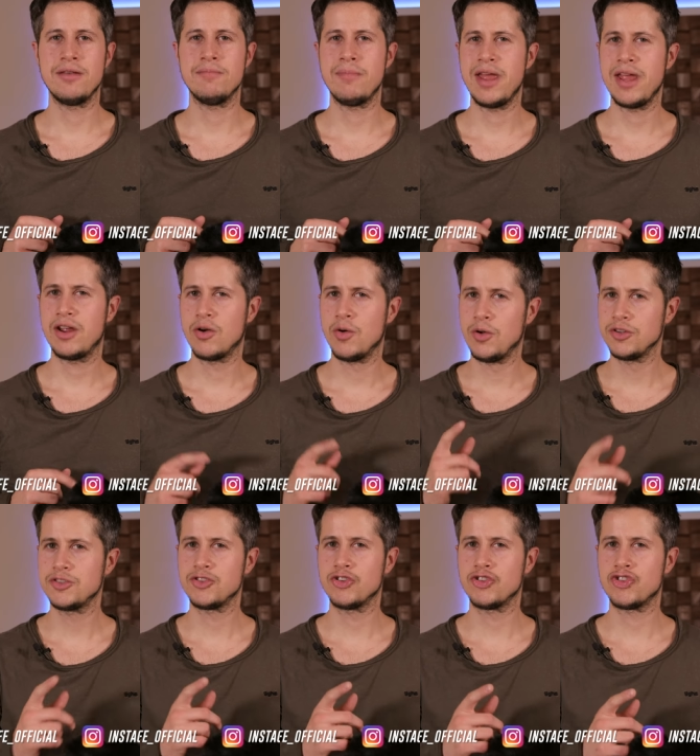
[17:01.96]
and make
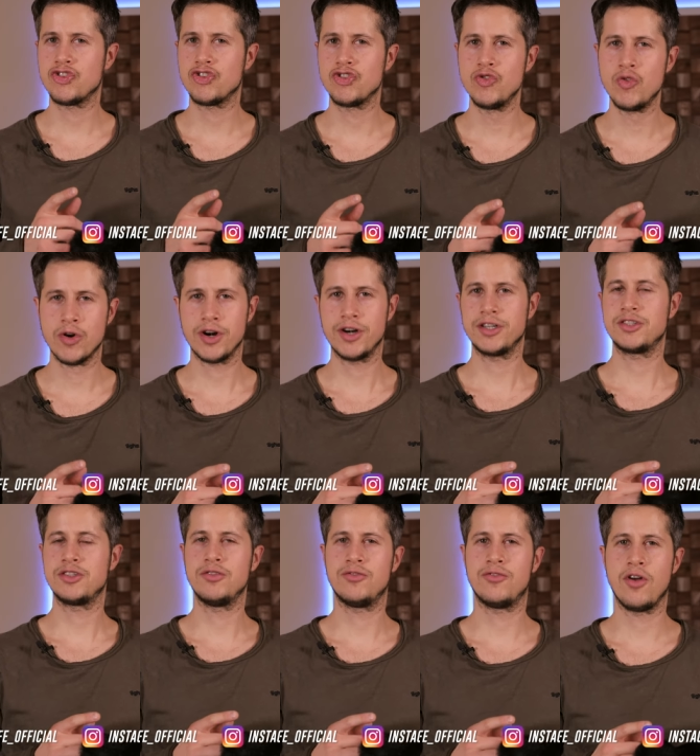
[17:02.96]
also sure
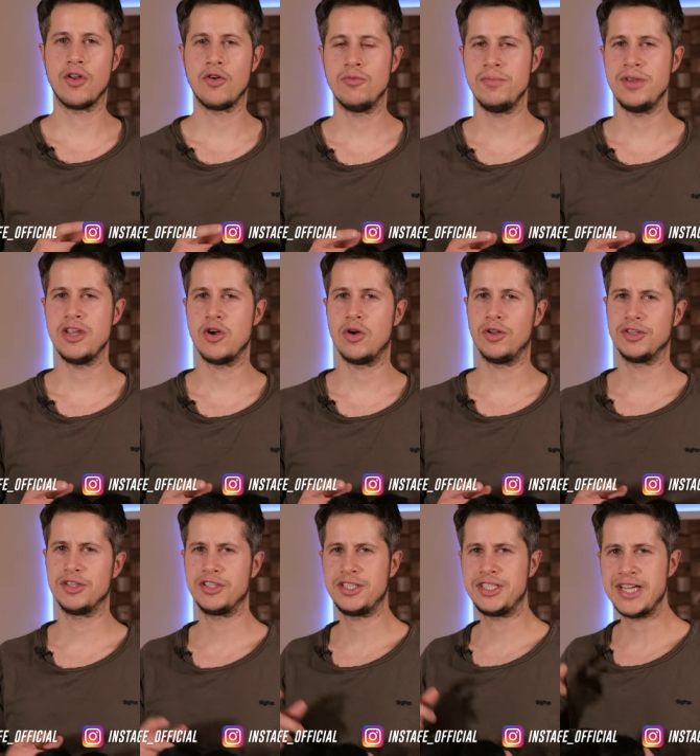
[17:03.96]
to follow me
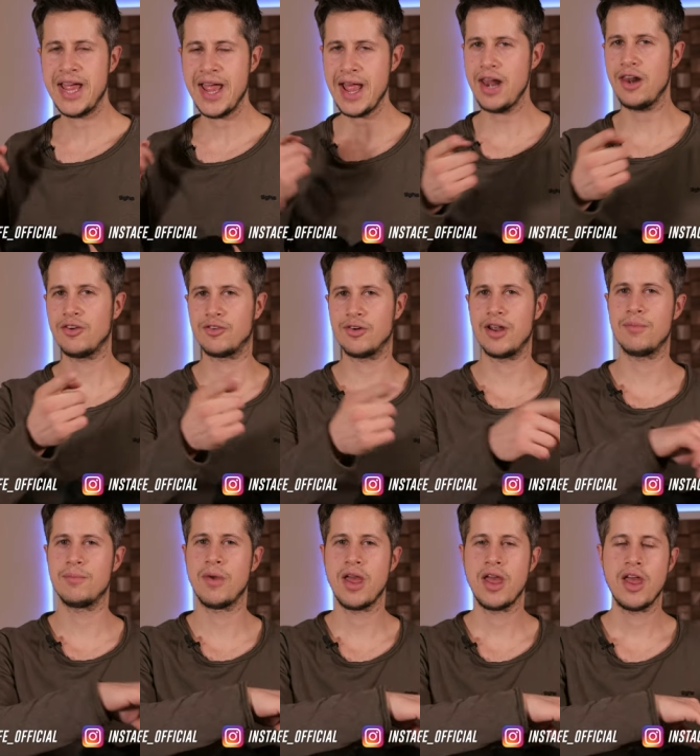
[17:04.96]
on
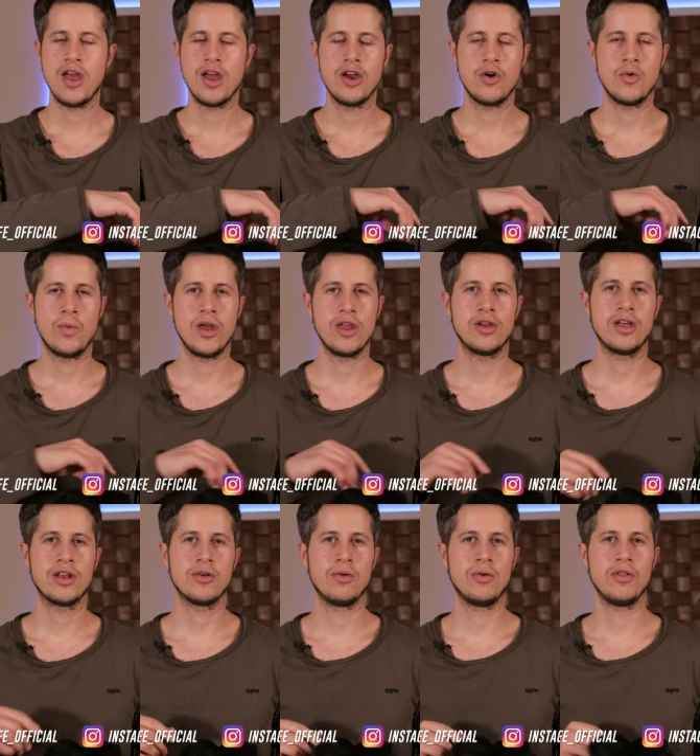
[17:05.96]
Telegram, where you
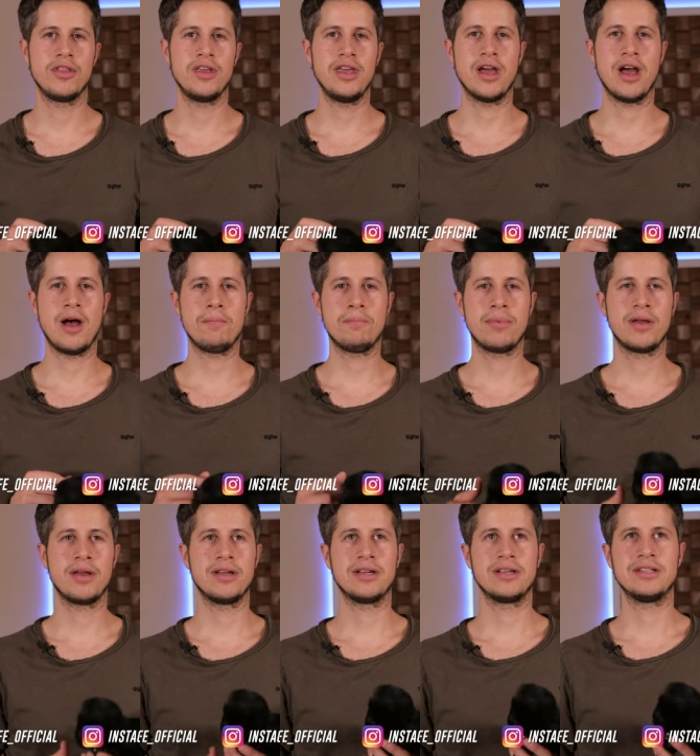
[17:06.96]
get all the
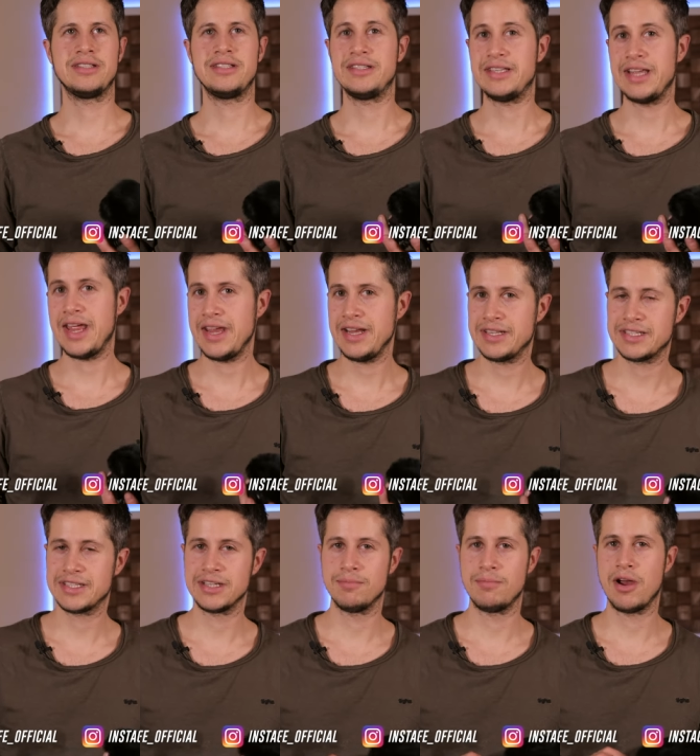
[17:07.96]

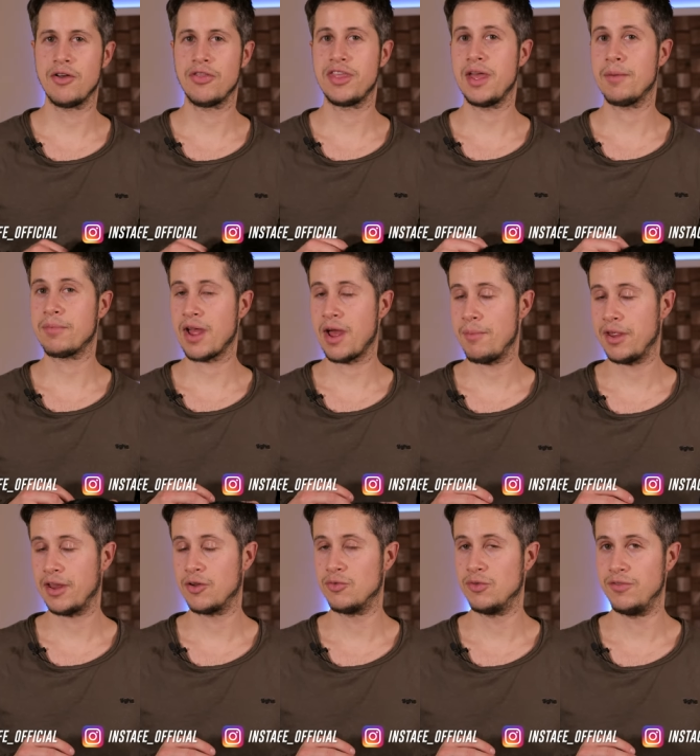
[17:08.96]
updates about the
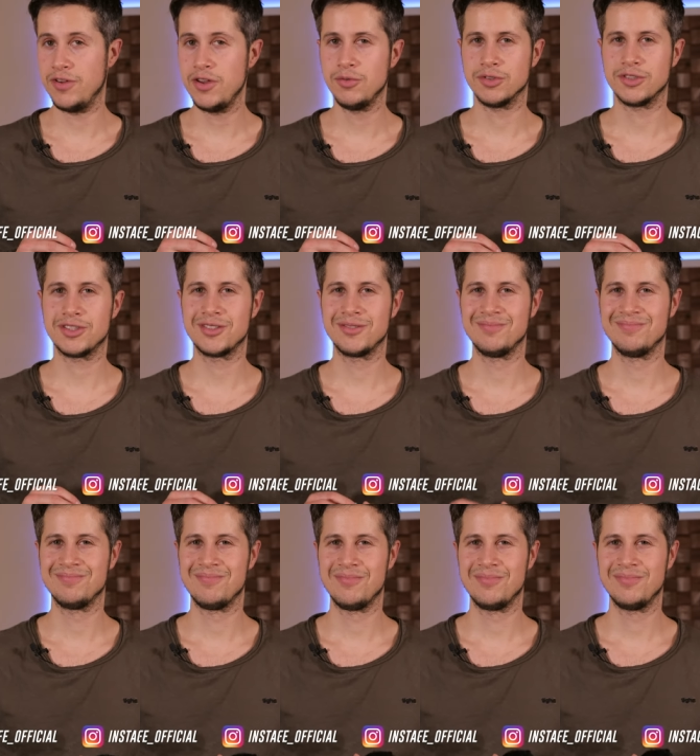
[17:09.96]
upcoming reviews.
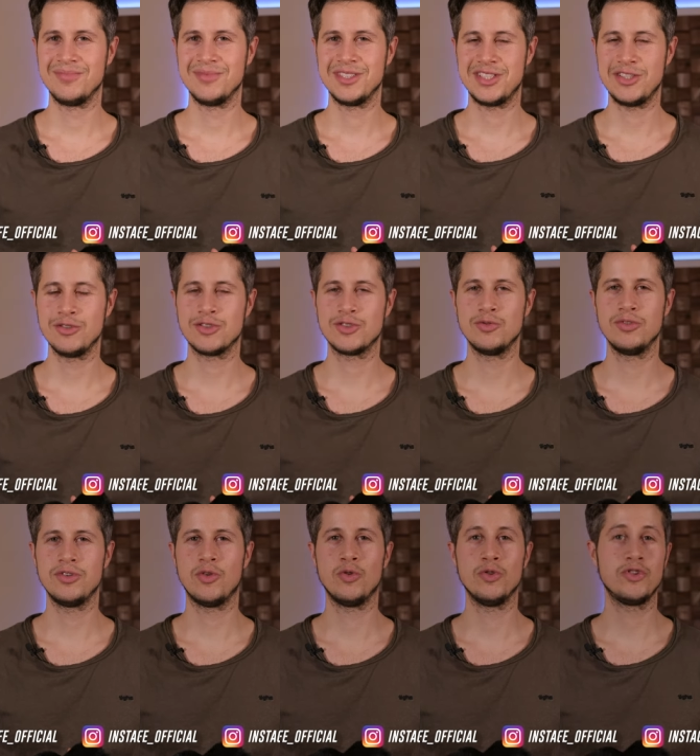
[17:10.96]
See you
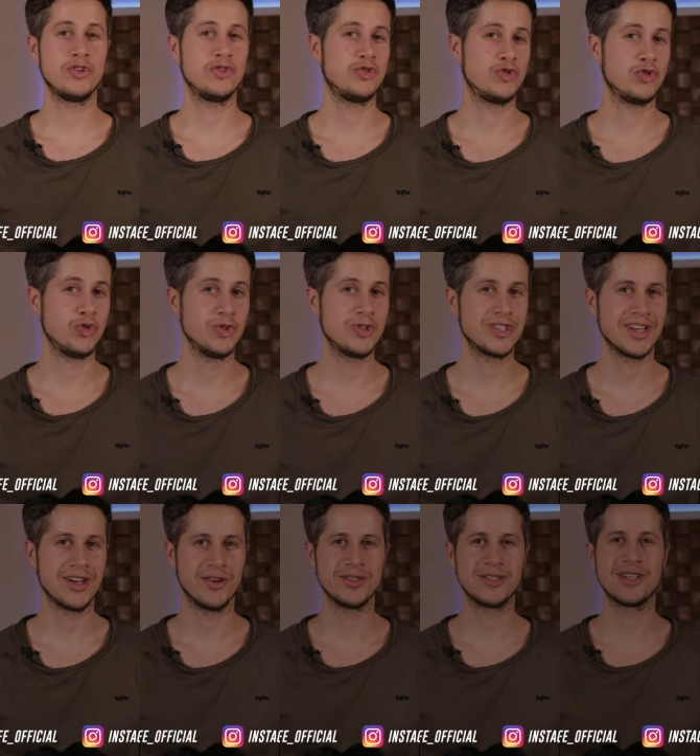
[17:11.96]
soon und tschüss
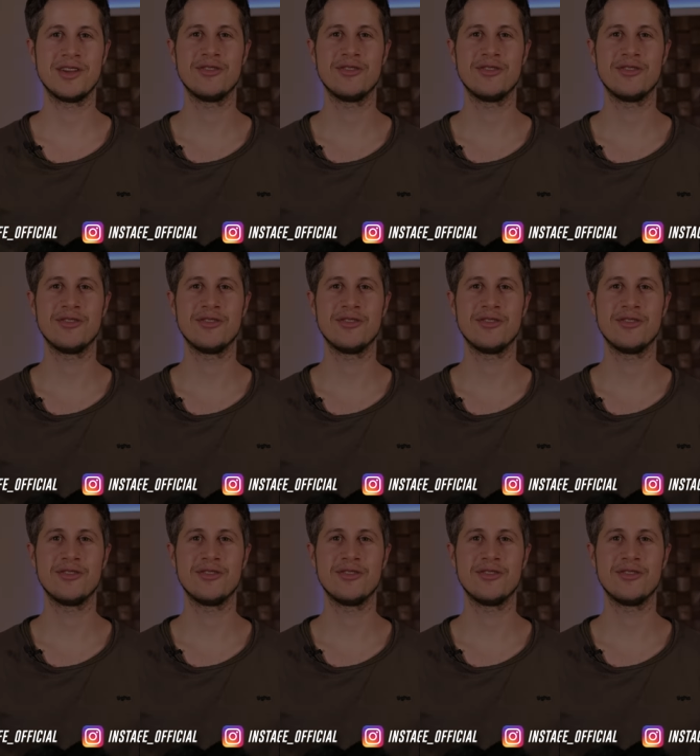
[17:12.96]
aus